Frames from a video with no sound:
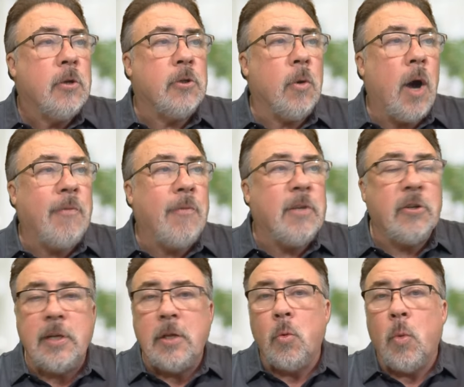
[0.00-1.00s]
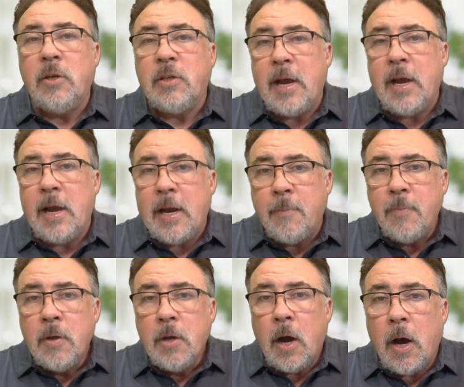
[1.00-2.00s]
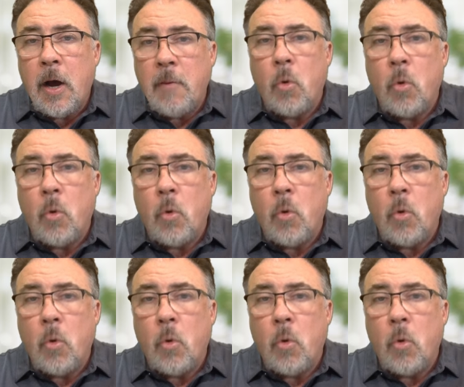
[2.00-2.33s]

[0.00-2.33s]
So obviously there was a, uh,